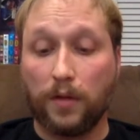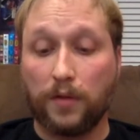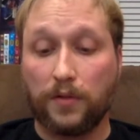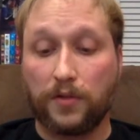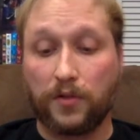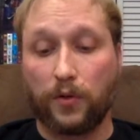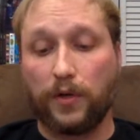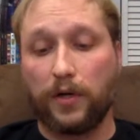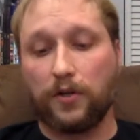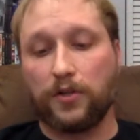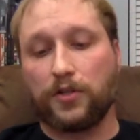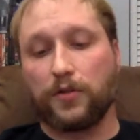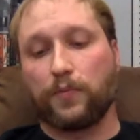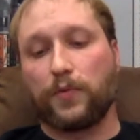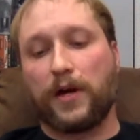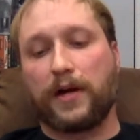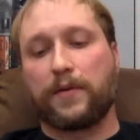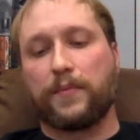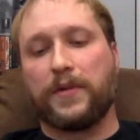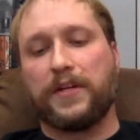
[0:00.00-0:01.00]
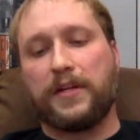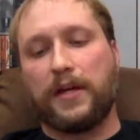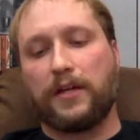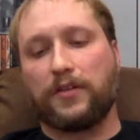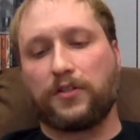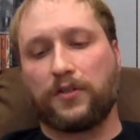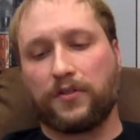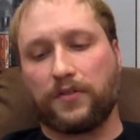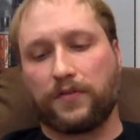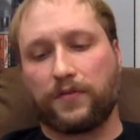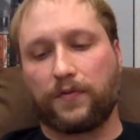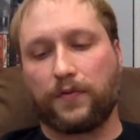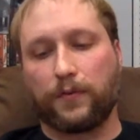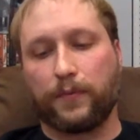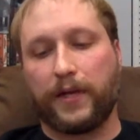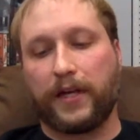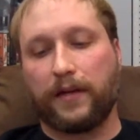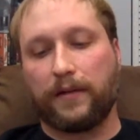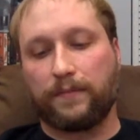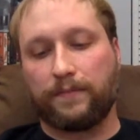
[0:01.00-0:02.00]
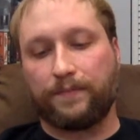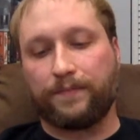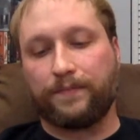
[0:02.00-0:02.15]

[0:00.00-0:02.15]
So here are some recommendations for me.